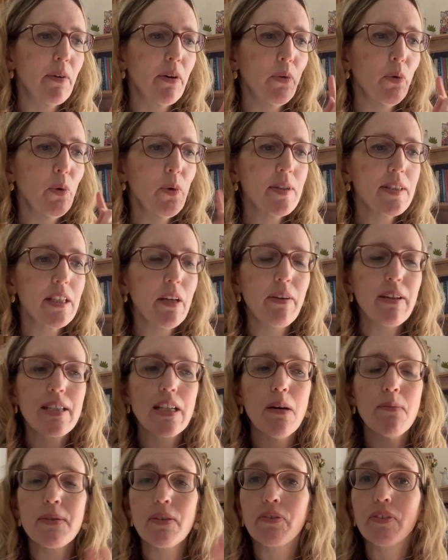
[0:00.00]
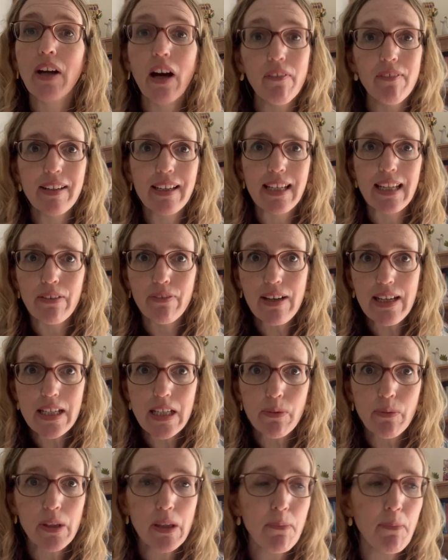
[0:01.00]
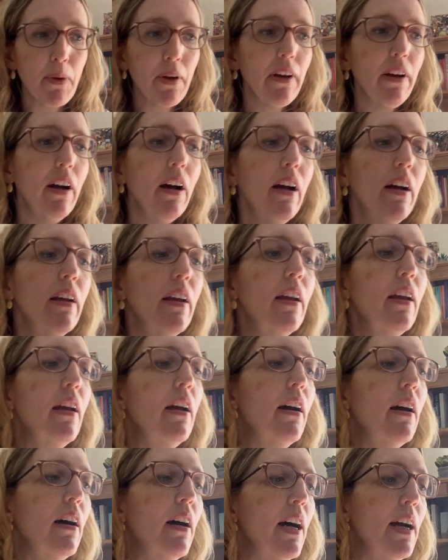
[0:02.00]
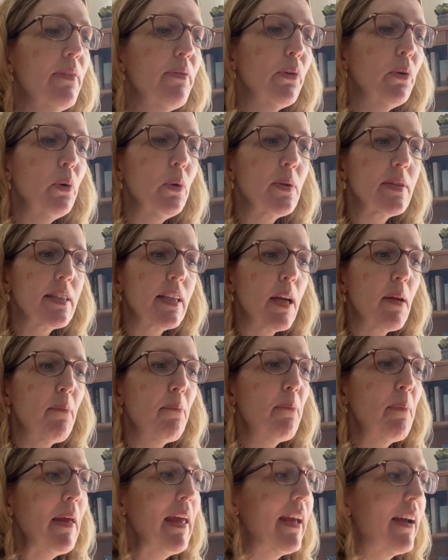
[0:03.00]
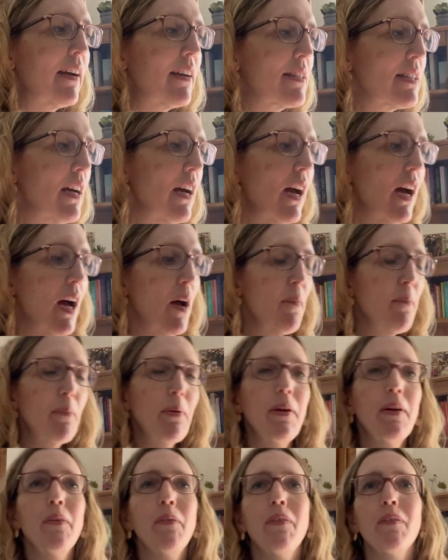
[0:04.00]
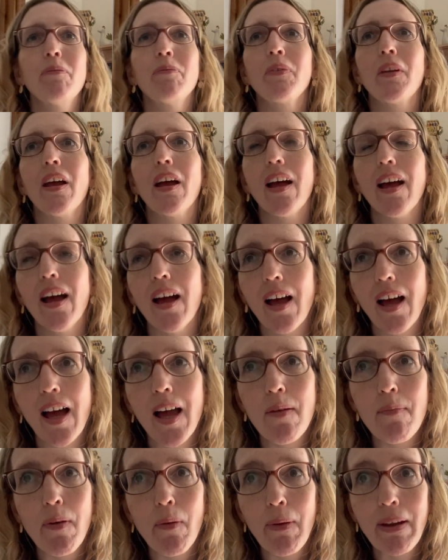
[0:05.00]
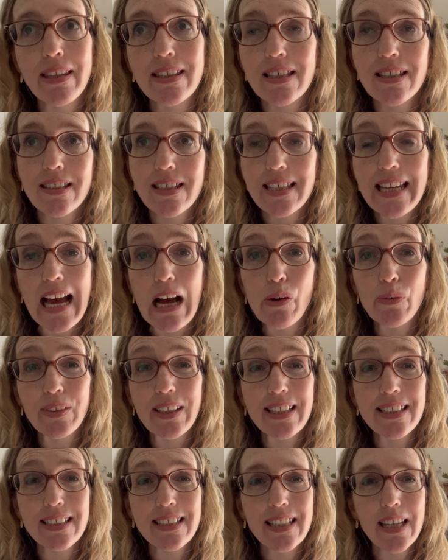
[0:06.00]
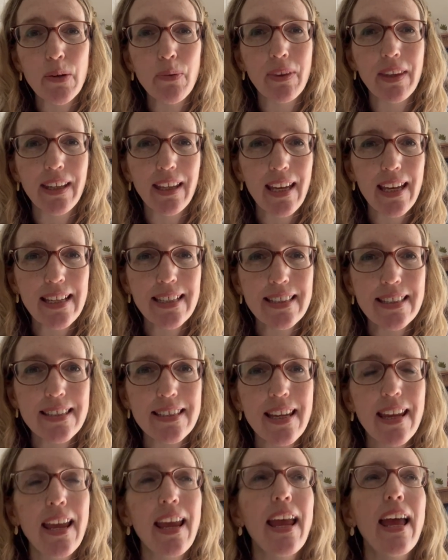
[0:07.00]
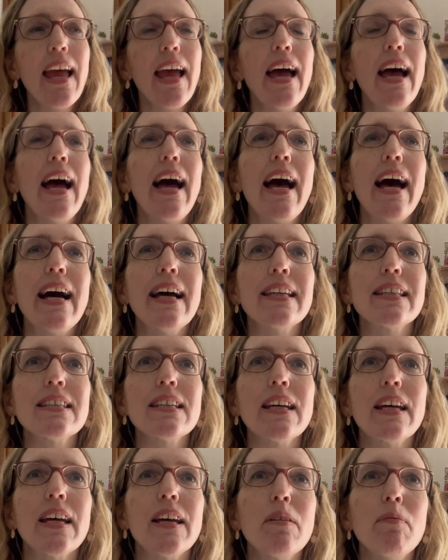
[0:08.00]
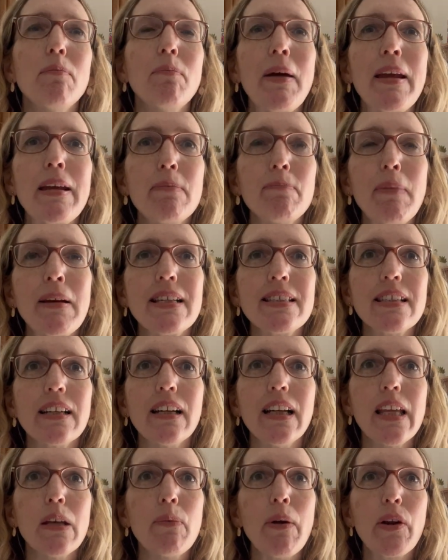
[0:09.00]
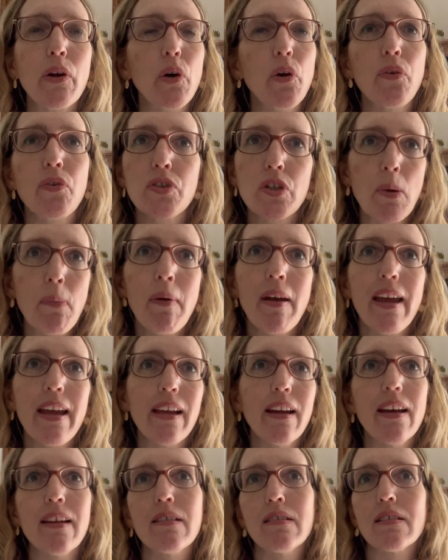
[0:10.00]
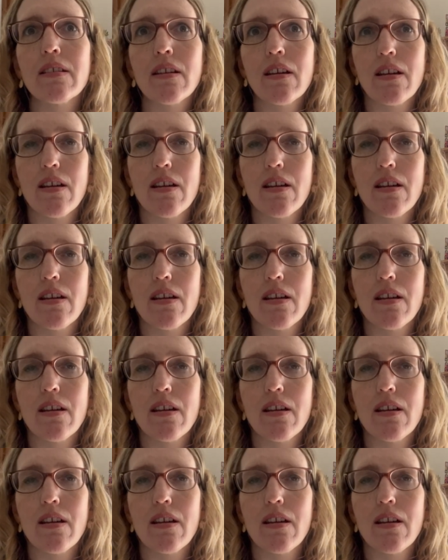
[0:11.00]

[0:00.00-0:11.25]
Also, in terms of currently reading with the booker, I've also picked up, I went into town yesterday with the kids, and they basically went off shopping and